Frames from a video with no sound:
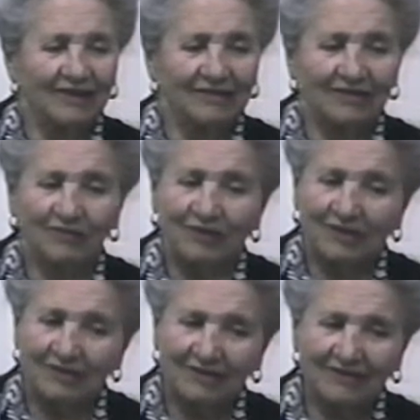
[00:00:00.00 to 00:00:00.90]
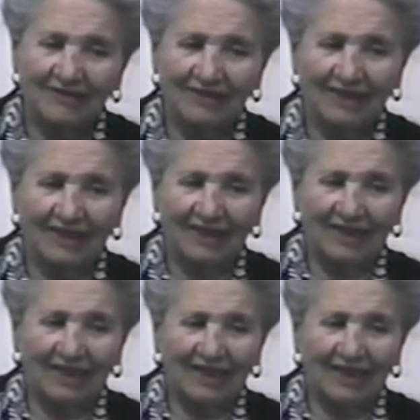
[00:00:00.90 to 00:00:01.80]
I said, well, listen,
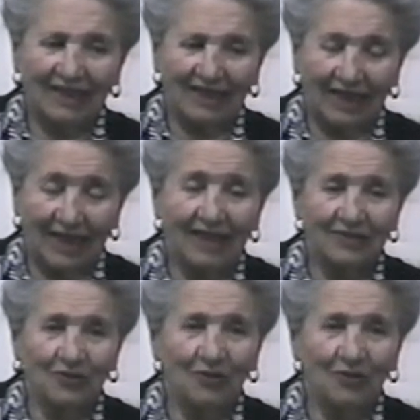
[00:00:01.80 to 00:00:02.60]
I'll